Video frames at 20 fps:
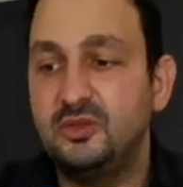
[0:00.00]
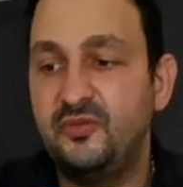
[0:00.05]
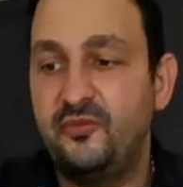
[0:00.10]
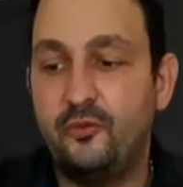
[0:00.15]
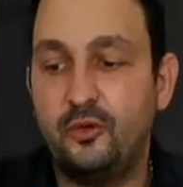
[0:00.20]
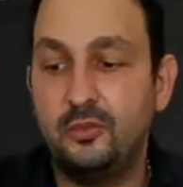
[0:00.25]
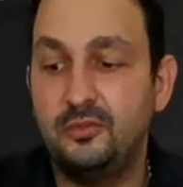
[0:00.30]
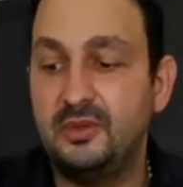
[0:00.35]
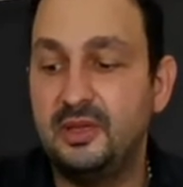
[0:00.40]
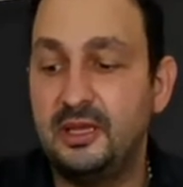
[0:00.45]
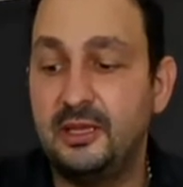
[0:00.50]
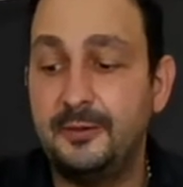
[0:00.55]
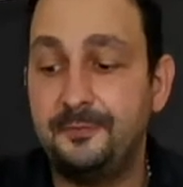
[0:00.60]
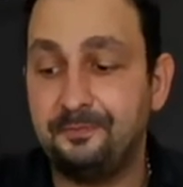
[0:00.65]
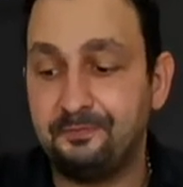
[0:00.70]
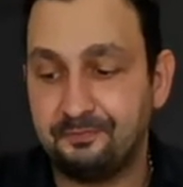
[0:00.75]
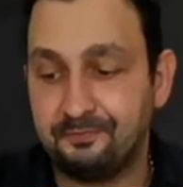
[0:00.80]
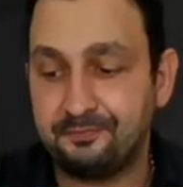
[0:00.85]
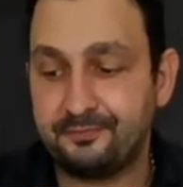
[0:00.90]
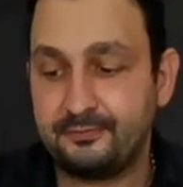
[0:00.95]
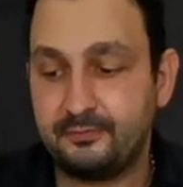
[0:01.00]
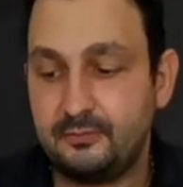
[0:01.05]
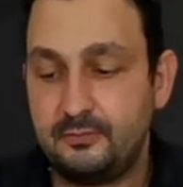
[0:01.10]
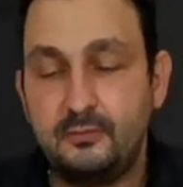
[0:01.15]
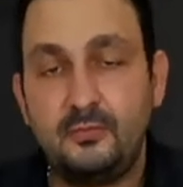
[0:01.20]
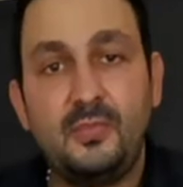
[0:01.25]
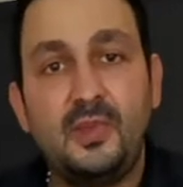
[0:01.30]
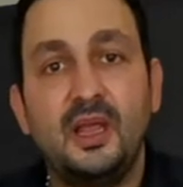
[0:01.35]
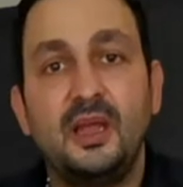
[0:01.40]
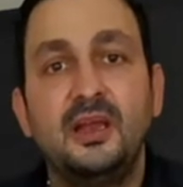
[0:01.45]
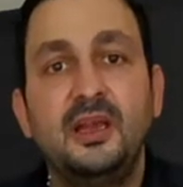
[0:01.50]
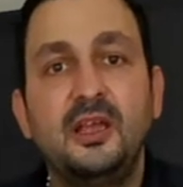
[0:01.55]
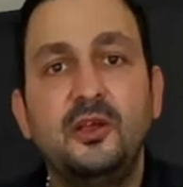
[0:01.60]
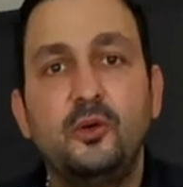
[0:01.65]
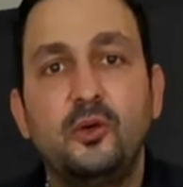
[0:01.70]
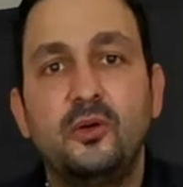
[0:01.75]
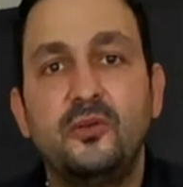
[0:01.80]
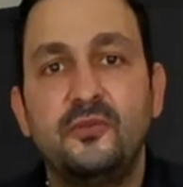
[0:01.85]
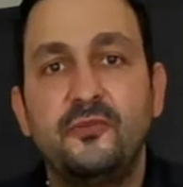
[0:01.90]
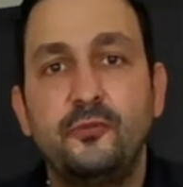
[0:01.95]
from the
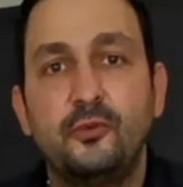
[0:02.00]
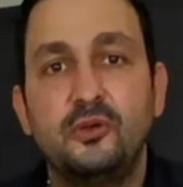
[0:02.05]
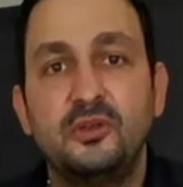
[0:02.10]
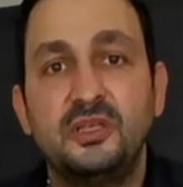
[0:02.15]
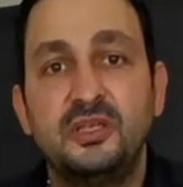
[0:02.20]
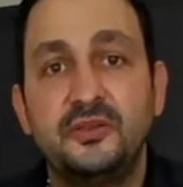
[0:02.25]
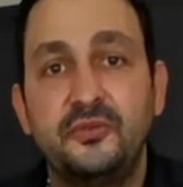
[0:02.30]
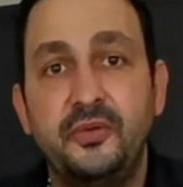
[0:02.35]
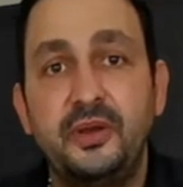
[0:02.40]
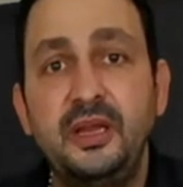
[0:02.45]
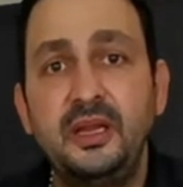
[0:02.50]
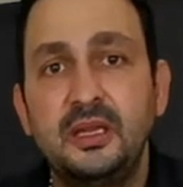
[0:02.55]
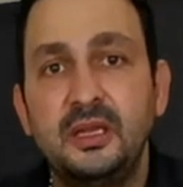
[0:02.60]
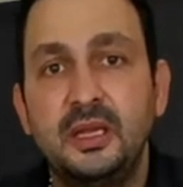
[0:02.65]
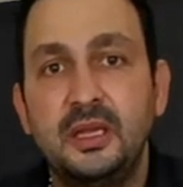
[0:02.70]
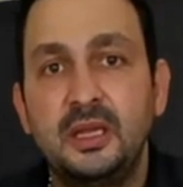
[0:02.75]
Licor 43,